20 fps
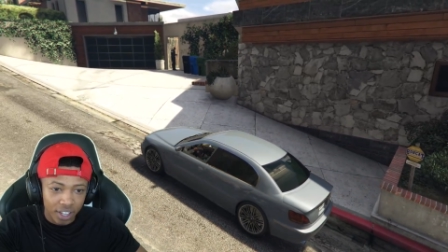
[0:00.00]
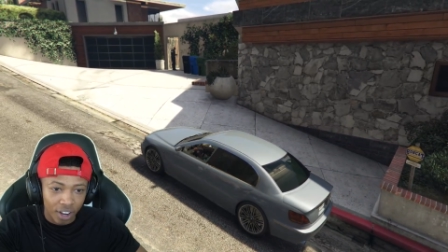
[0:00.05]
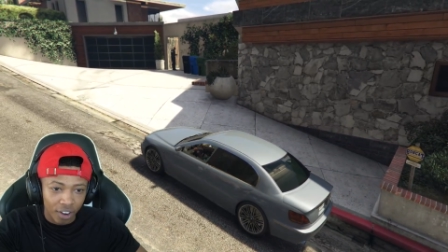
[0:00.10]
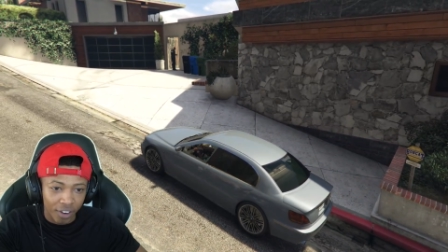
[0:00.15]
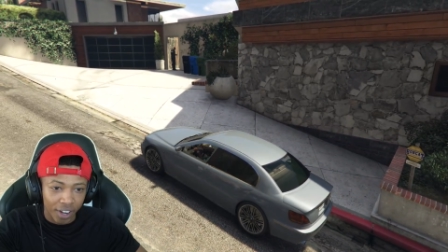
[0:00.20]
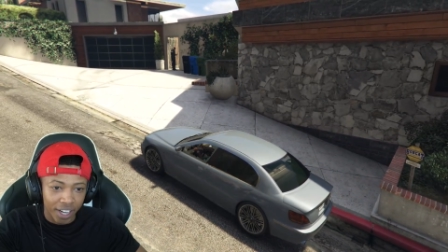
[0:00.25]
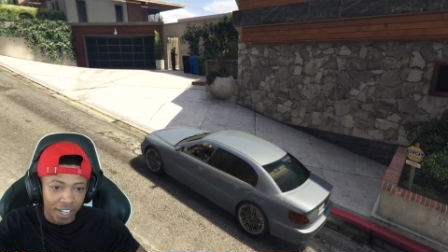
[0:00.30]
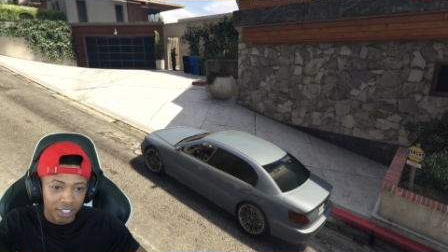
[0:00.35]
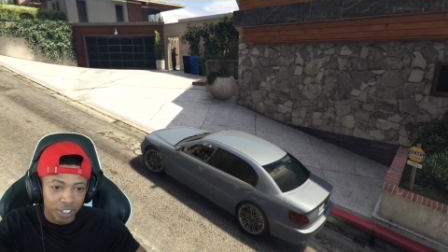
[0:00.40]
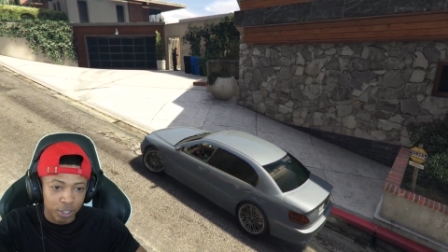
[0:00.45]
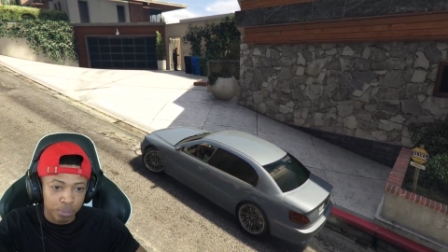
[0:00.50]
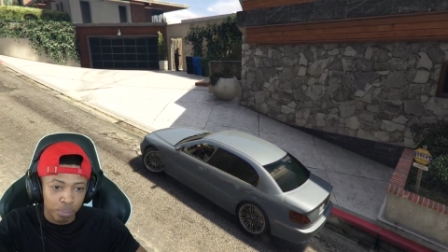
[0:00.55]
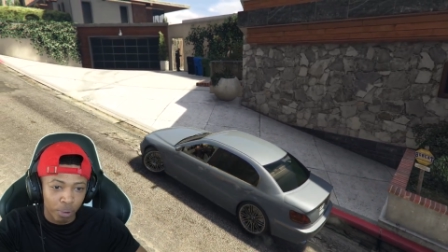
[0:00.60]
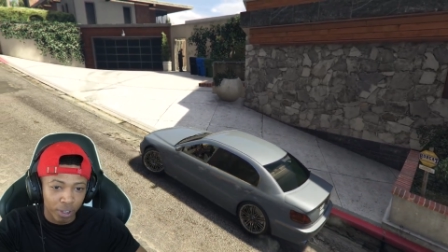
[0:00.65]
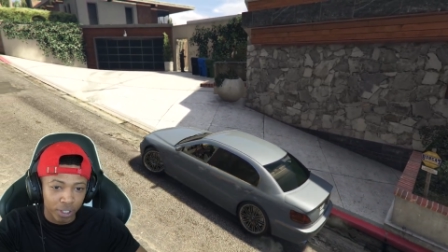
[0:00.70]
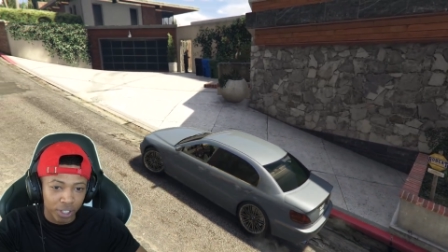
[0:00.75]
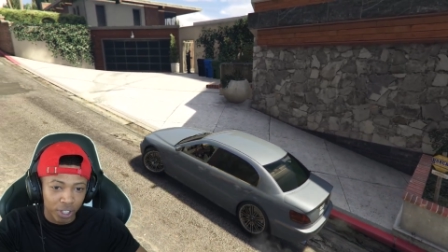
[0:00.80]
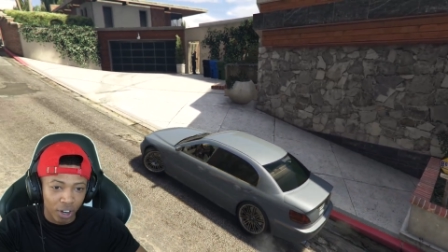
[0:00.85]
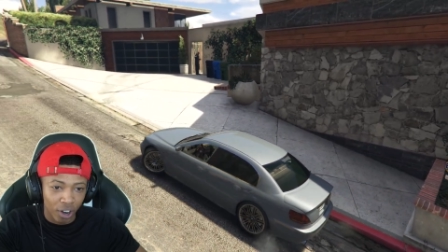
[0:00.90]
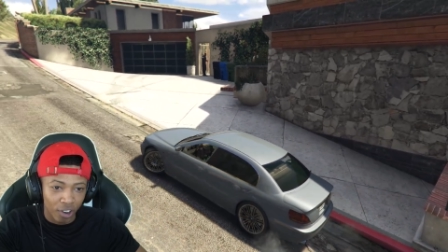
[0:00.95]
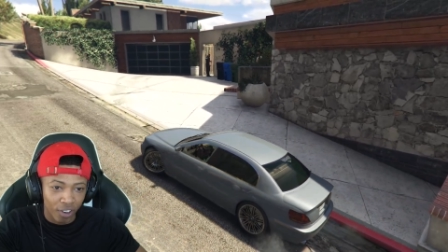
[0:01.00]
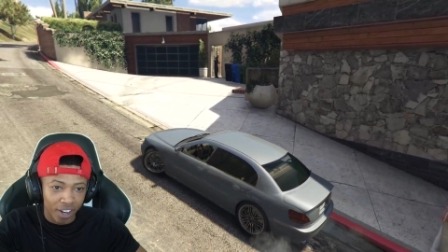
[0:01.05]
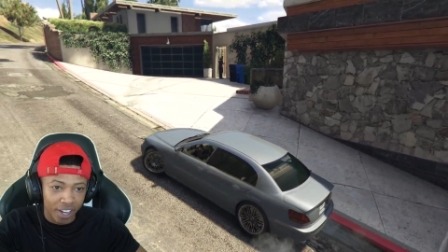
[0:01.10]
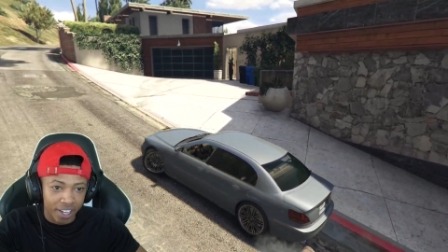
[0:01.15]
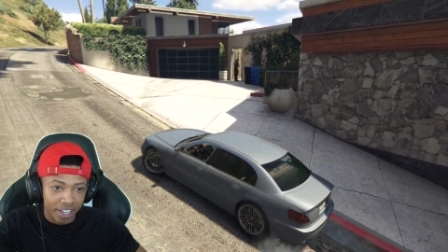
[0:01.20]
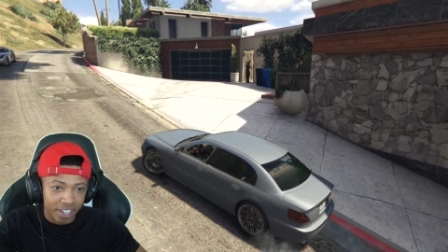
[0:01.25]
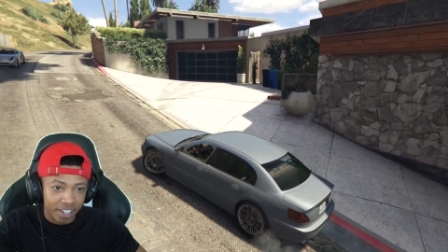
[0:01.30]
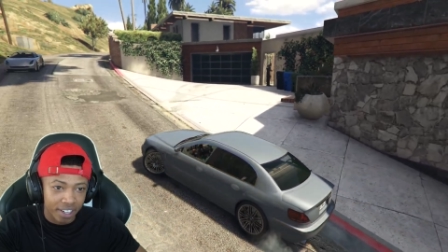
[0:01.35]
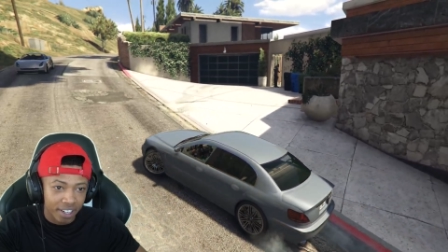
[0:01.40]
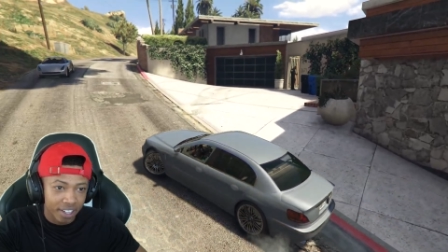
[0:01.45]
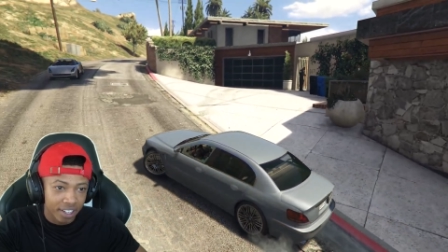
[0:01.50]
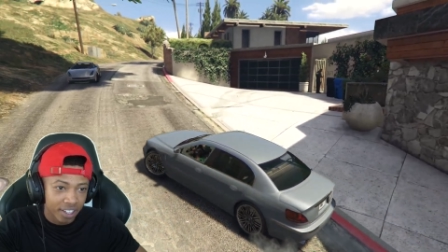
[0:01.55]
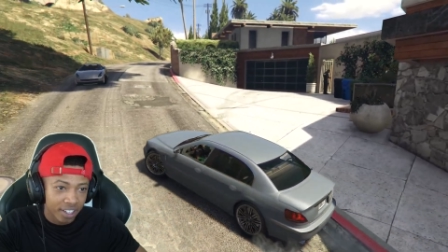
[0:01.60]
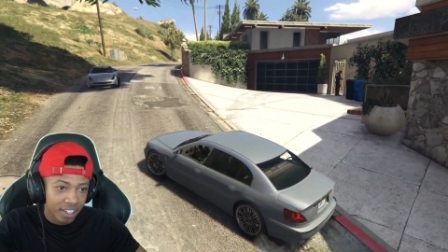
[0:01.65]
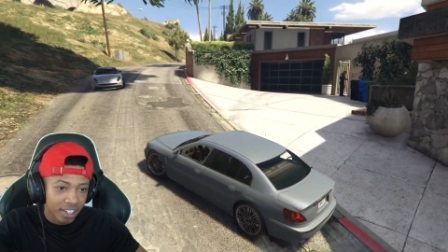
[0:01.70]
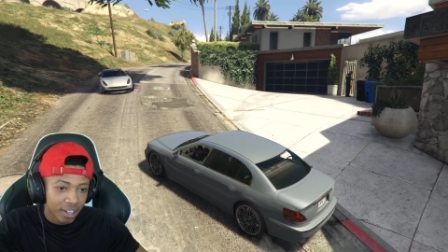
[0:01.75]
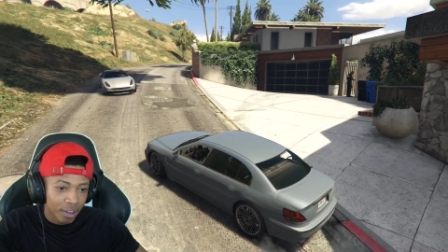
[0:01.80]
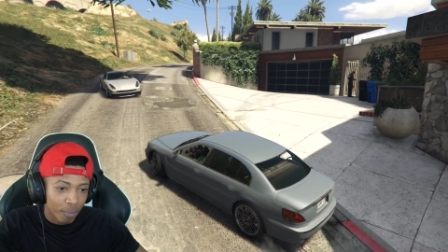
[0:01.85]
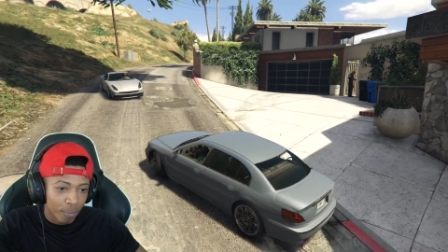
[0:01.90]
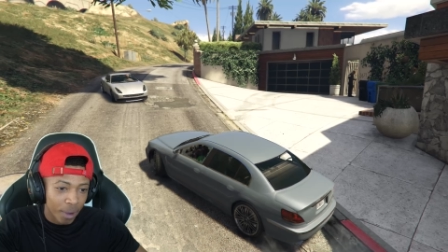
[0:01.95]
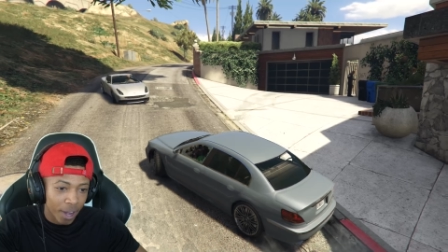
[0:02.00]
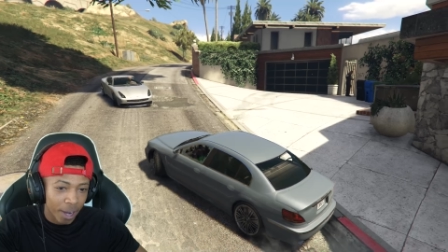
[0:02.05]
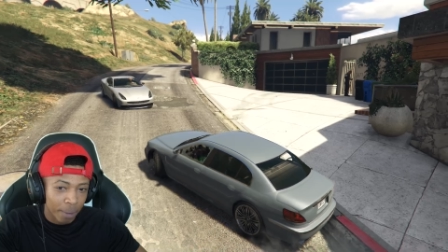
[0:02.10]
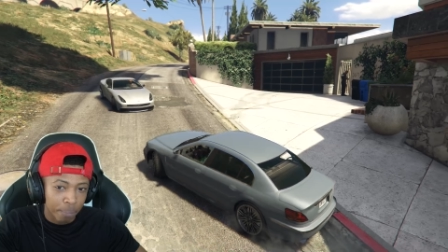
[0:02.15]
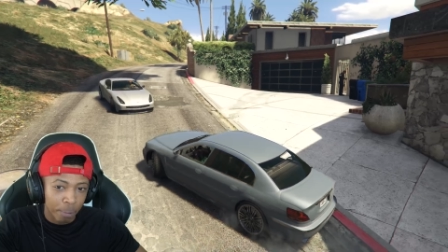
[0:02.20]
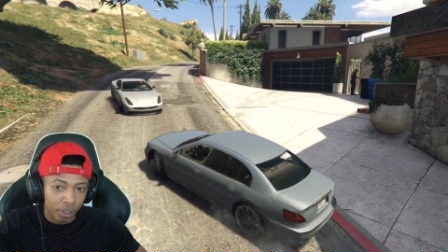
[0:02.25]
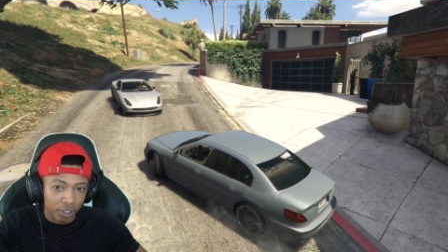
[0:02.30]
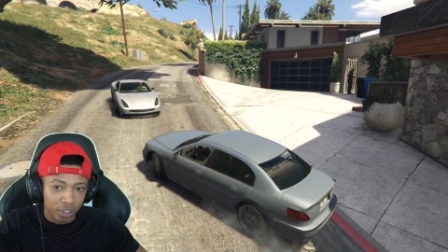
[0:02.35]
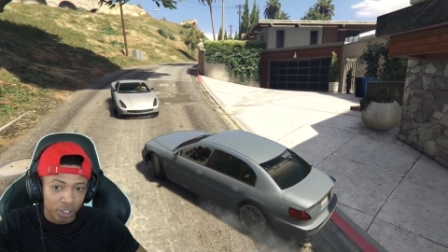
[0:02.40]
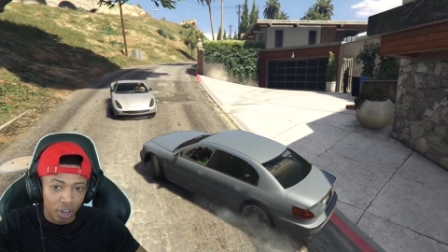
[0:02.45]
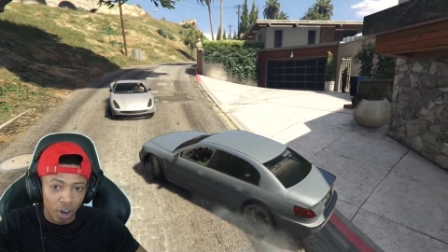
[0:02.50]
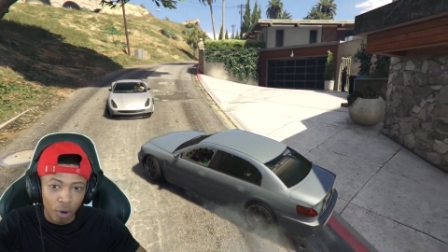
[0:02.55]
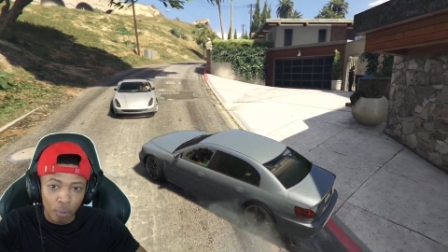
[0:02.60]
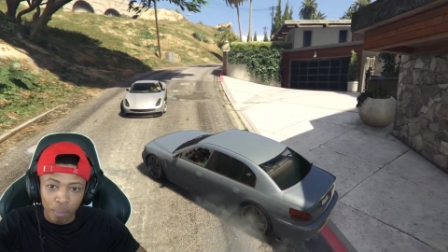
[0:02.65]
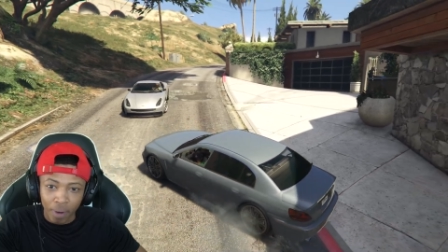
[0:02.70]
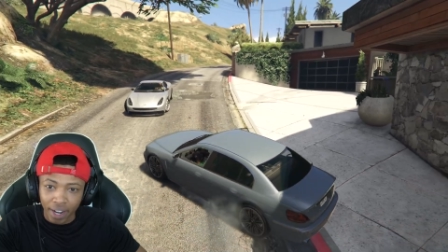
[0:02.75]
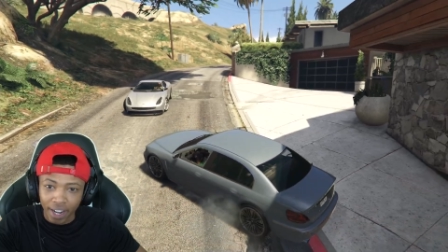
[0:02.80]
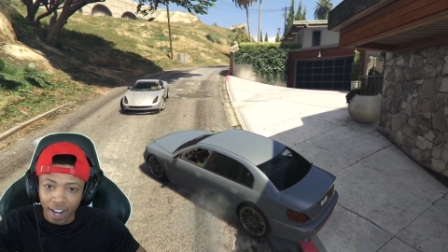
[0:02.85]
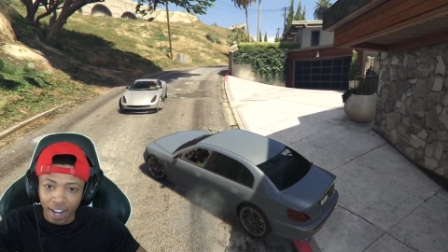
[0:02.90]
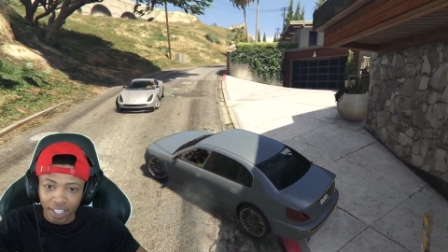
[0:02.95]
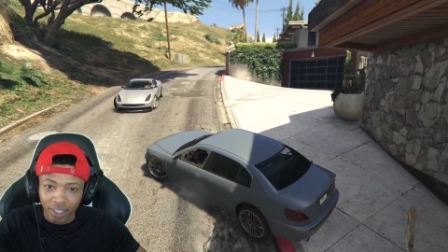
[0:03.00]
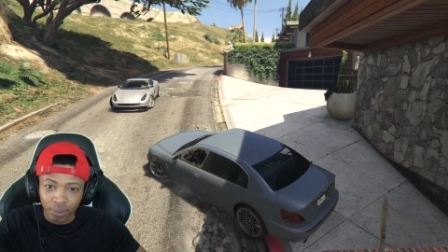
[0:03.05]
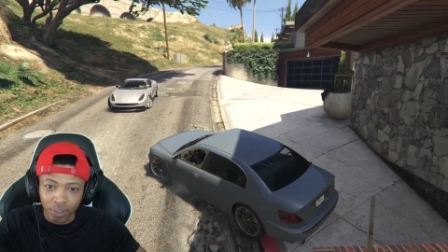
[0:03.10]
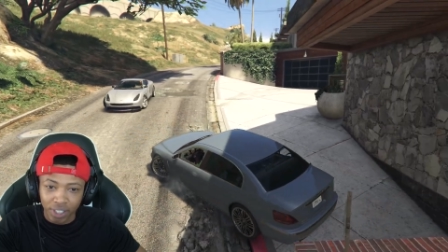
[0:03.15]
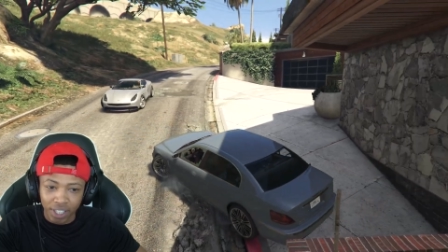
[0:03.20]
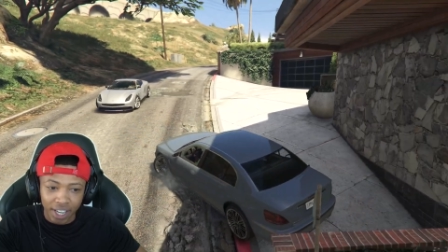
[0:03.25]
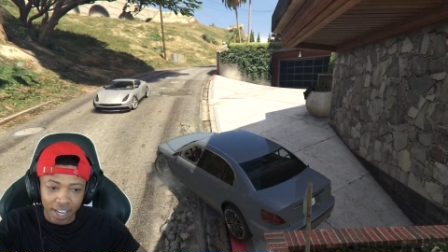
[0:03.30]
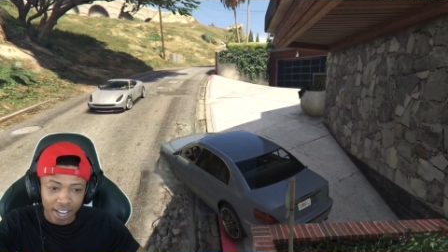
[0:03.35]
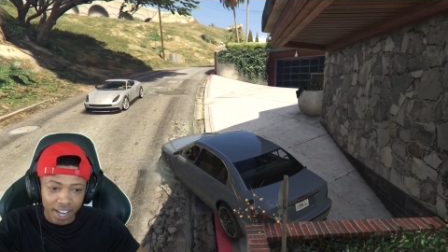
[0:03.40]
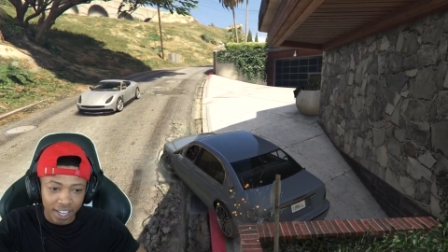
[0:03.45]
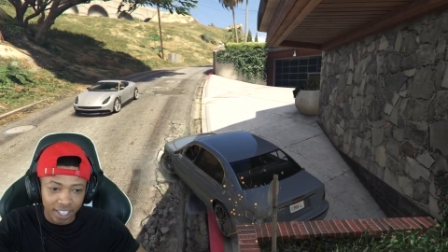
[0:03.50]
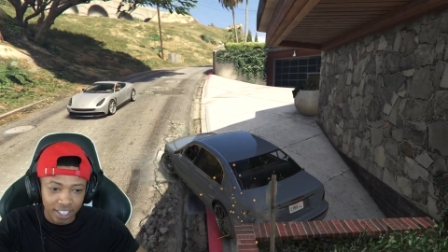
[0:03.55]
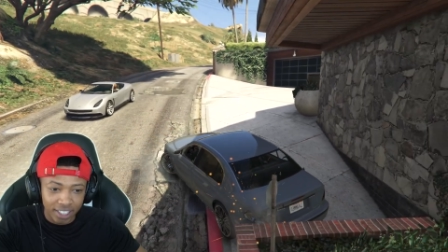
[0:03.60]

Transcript: Okay, let's just park the car right here. We gotta park the Oh my gosh, what the heck?